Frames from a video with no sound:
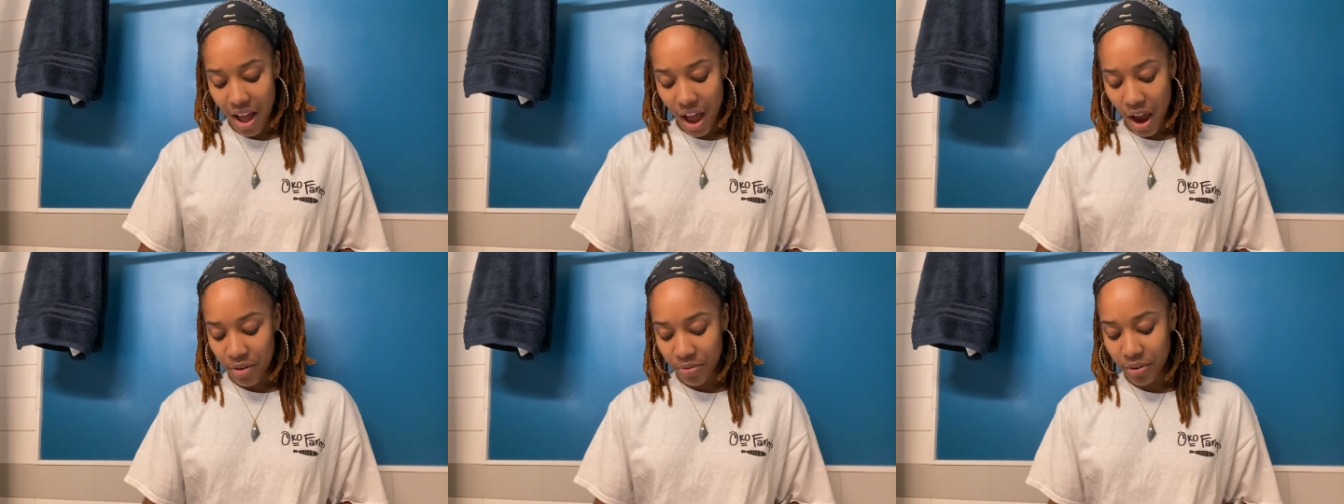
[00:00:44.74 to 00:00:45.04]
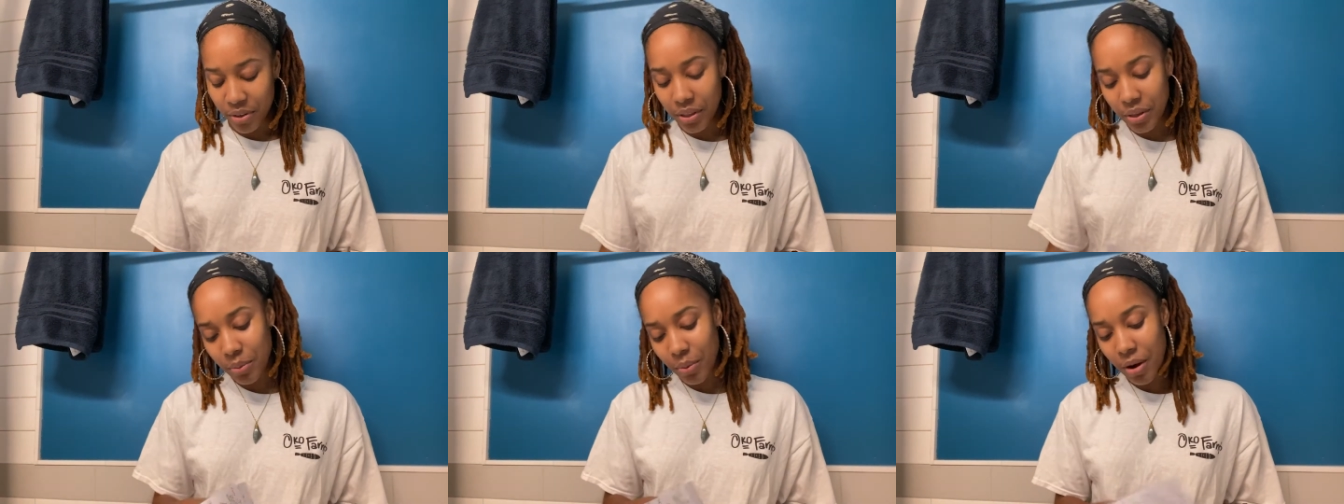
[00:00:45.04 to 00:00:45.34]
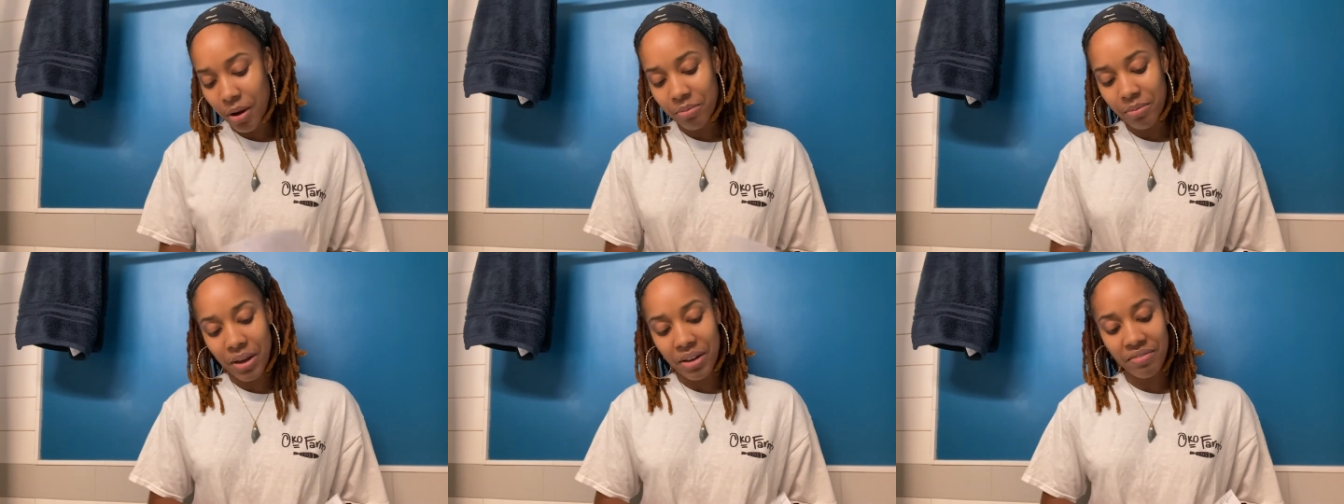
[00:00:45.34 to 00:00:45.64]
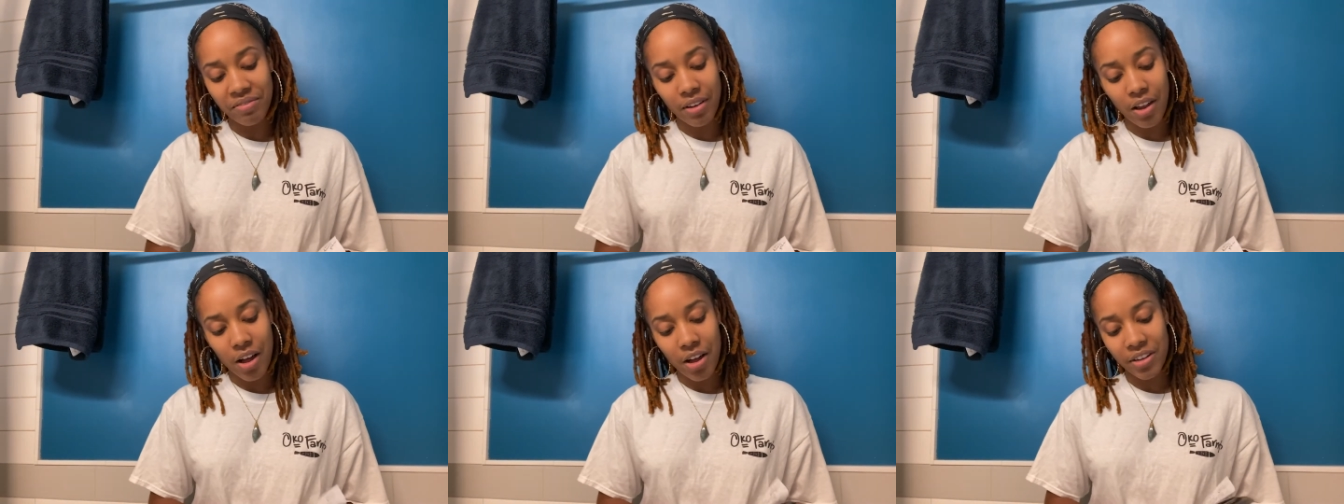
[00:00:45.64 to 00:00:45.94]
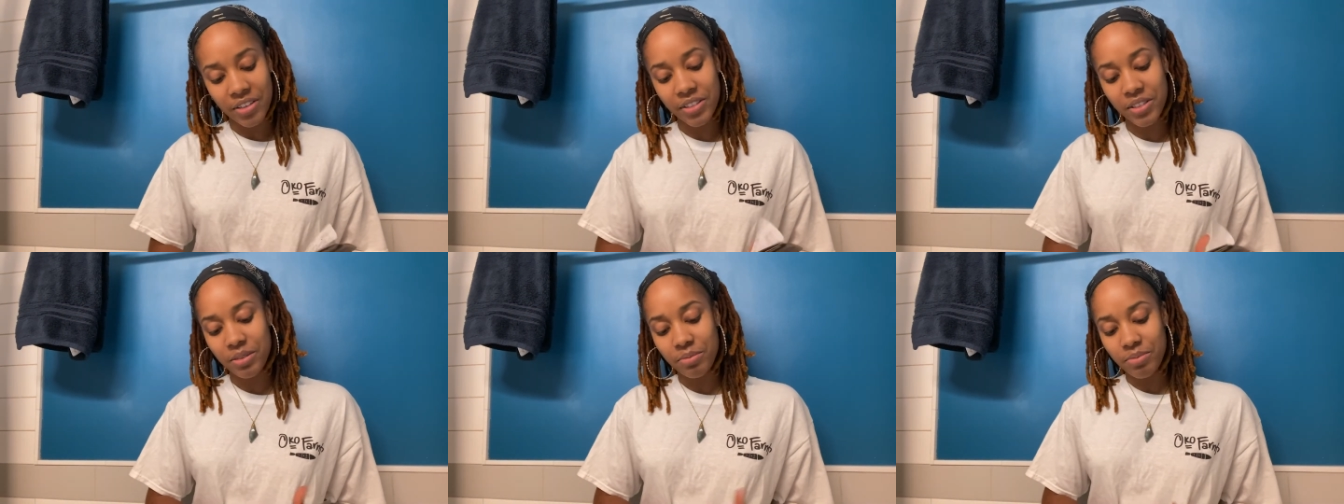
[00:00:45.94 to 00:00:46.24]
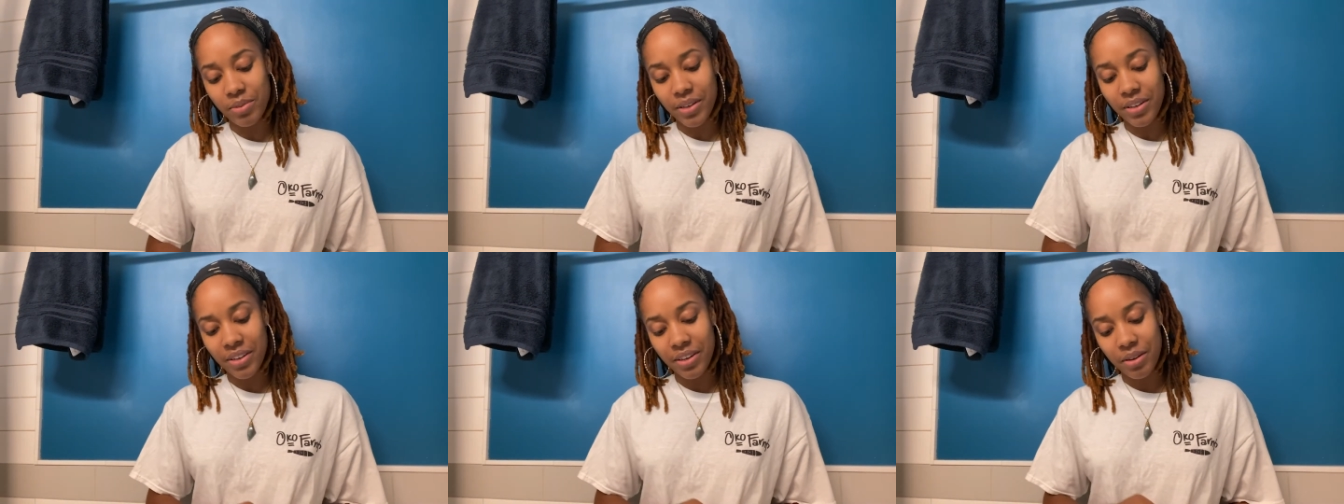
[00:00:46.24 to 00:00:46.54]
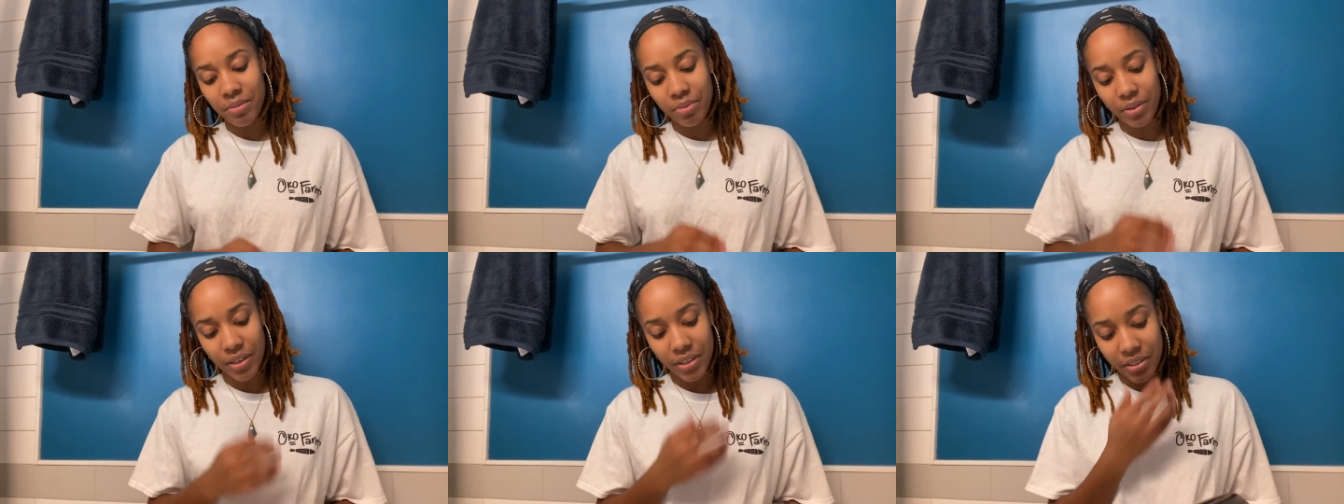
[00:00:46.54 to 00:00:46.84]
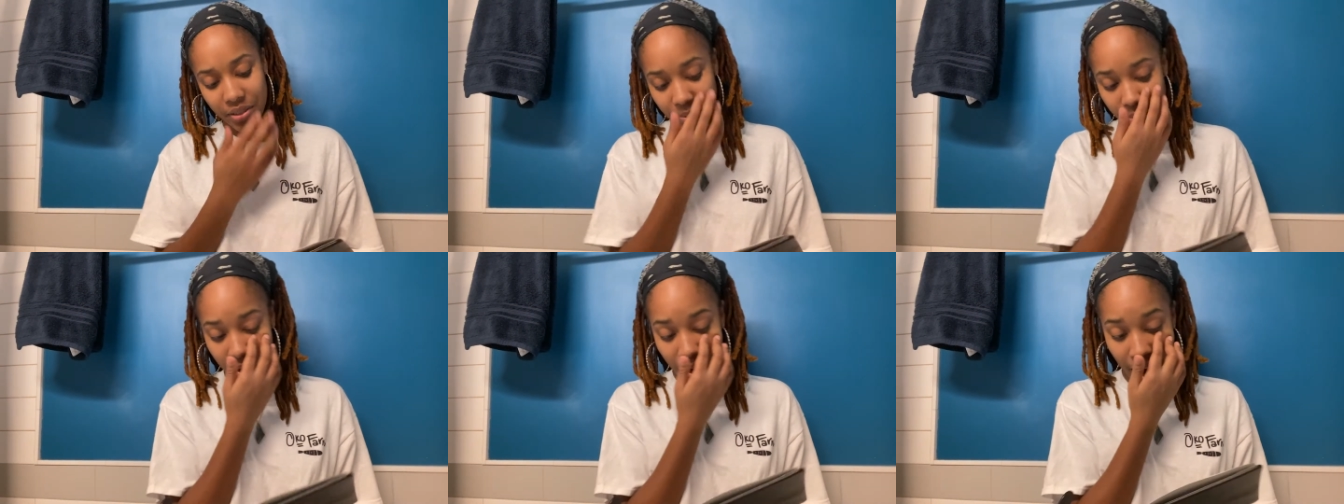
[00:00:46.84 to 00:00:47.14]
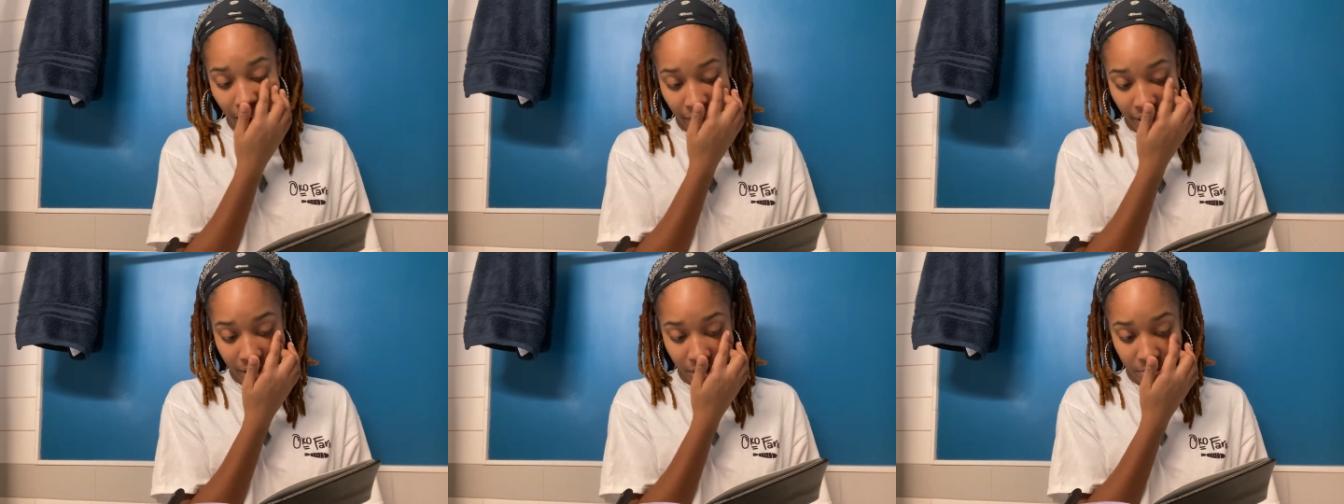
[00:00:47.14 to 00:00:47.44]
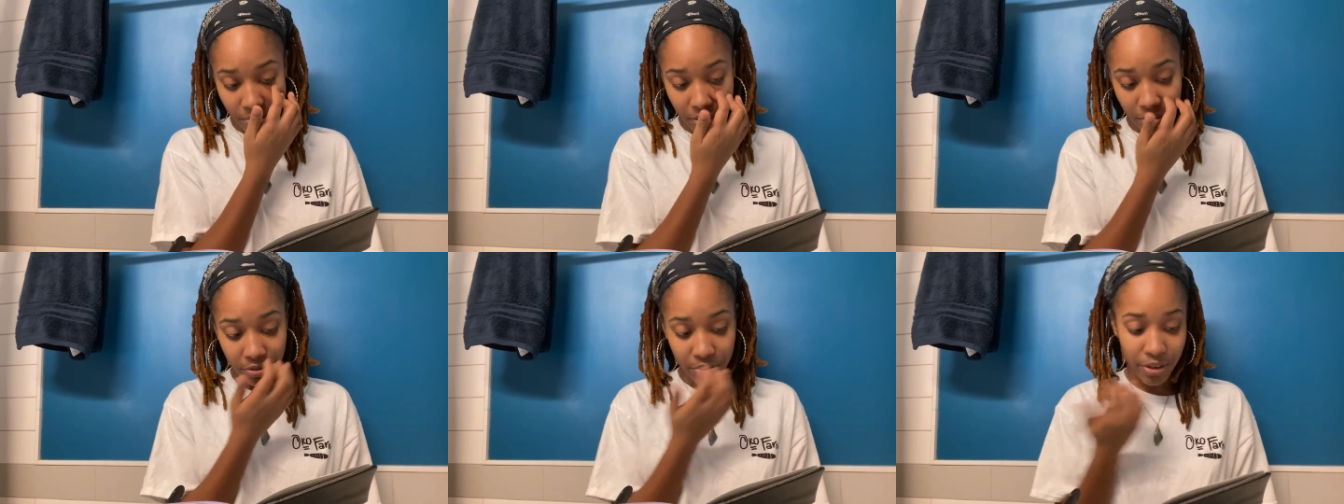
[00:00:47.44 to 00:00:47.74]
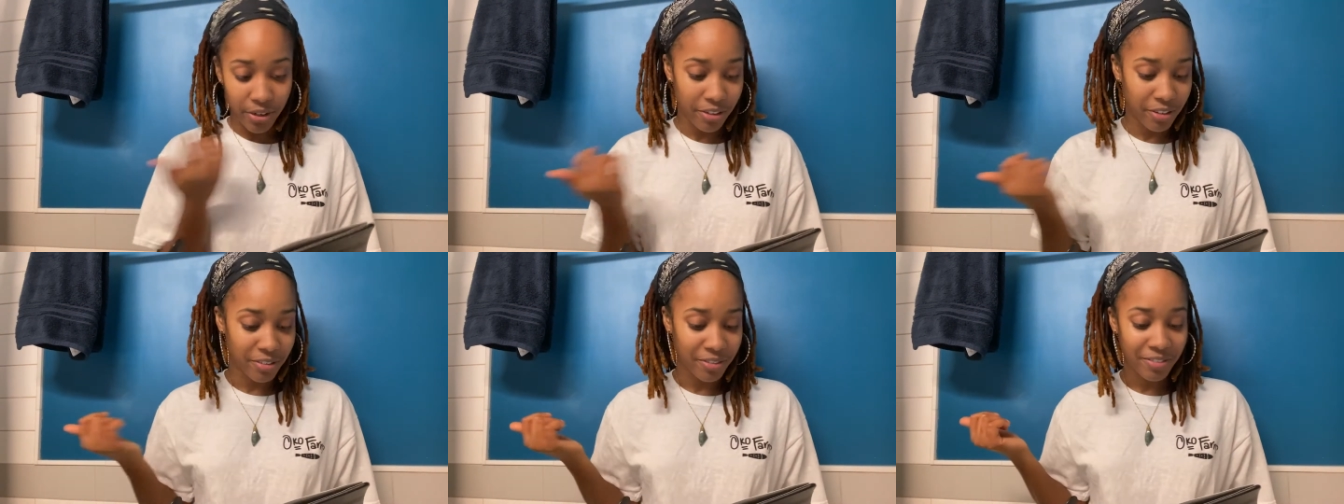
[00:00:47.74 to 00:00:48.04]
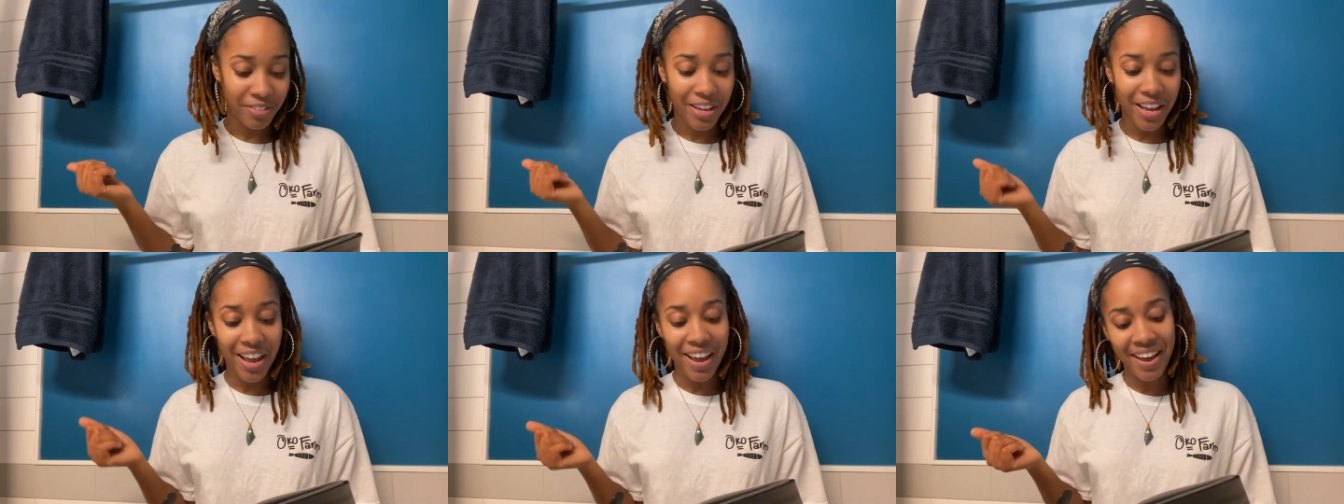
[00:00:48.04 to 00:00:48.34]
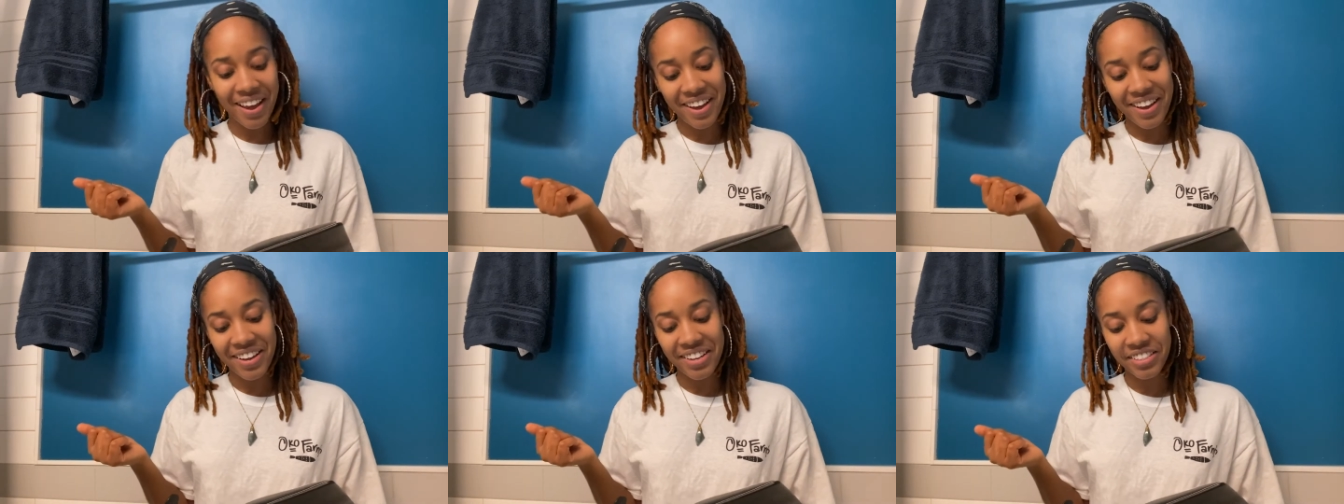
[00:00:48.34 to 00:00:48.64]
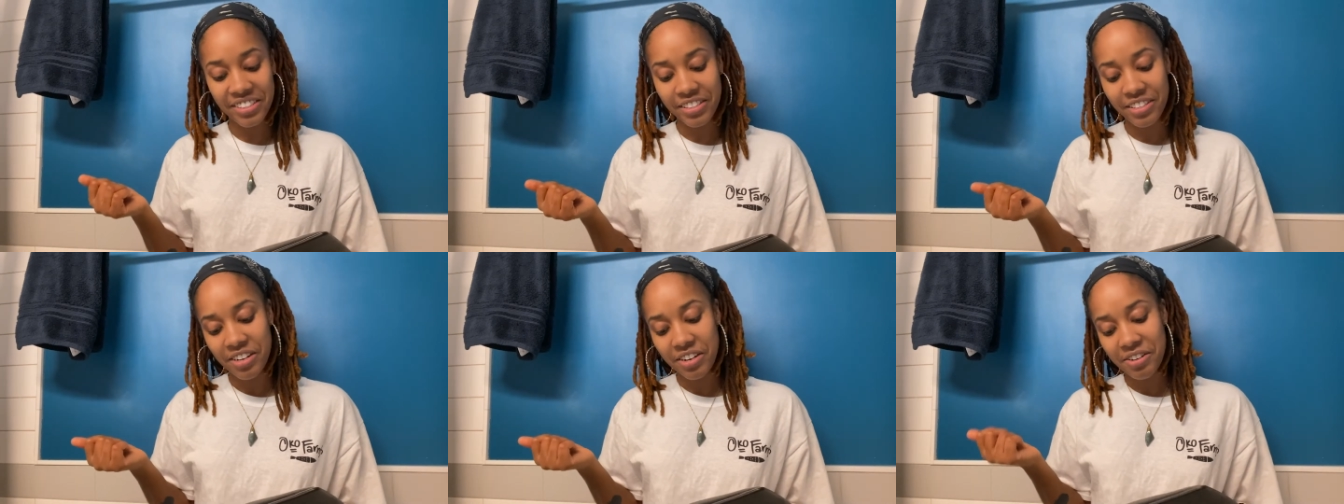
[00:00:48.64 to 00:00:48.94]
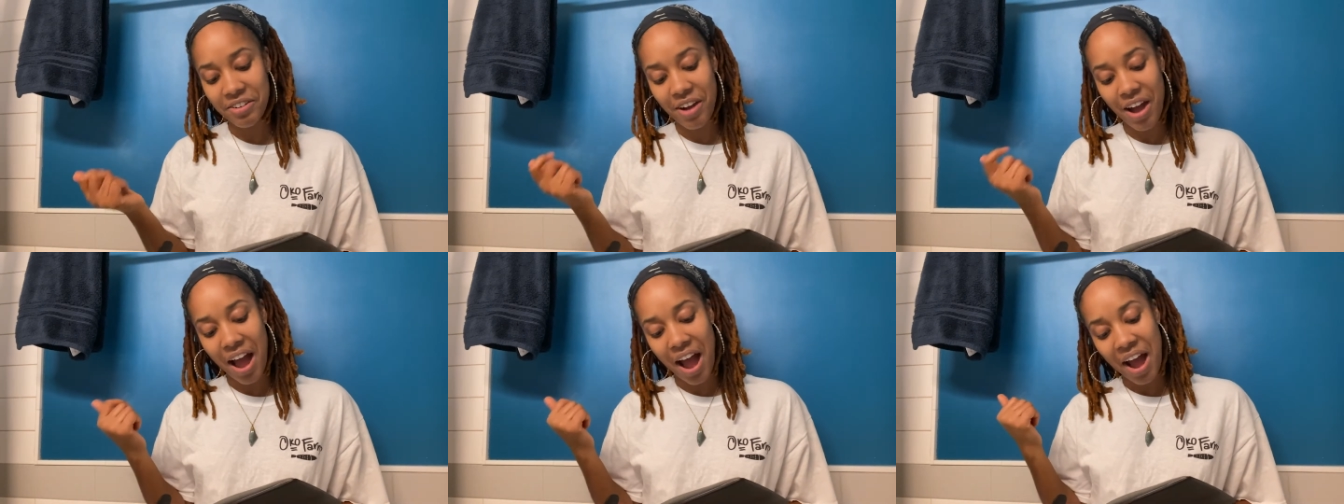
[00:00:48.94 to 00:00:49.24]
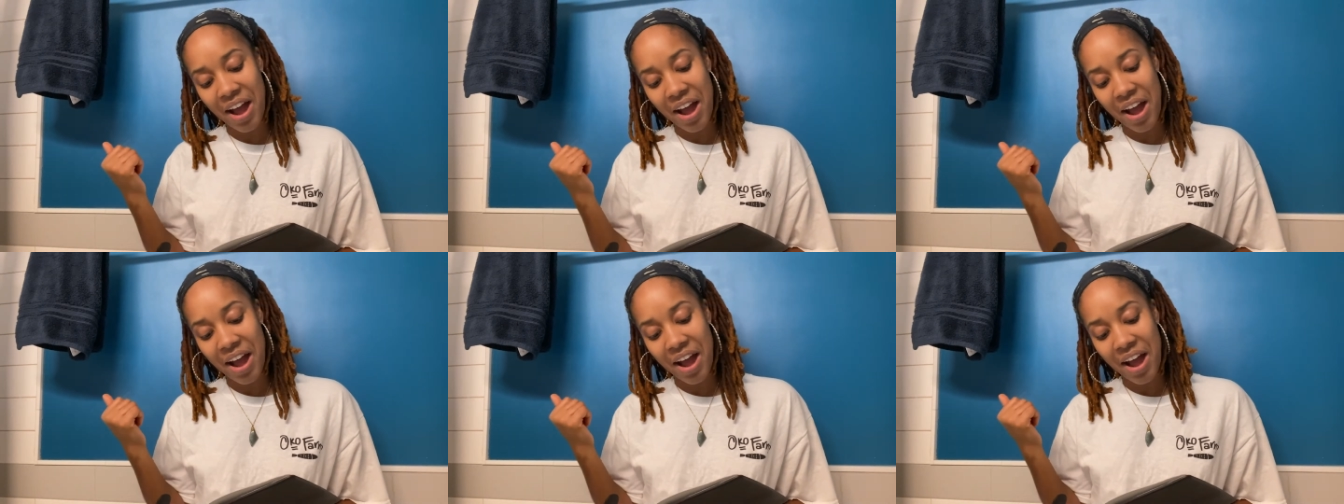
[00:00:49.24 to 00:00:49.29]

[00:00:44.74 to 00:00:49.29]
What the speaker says: I really want my vlogs to be a place where I can be real. And you know,